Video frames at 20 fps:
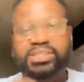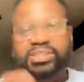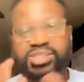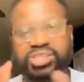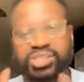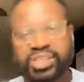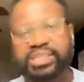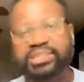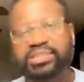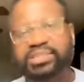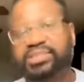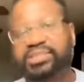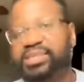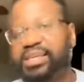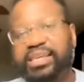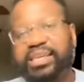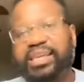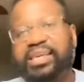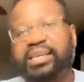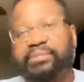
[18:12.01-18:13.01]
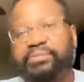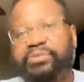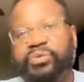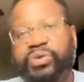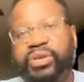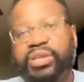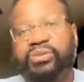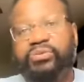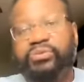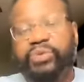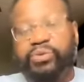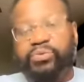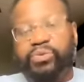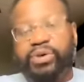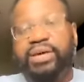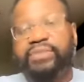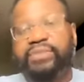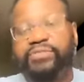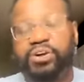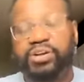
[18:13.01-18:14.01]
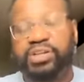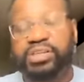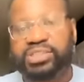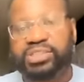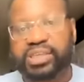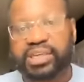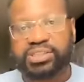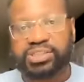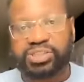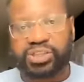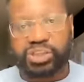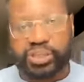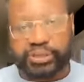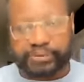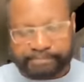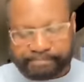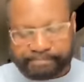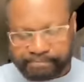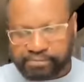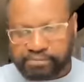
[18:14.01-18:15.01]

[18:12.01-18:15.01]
Jesus, again, I'm going to reiterate what I've already said to you.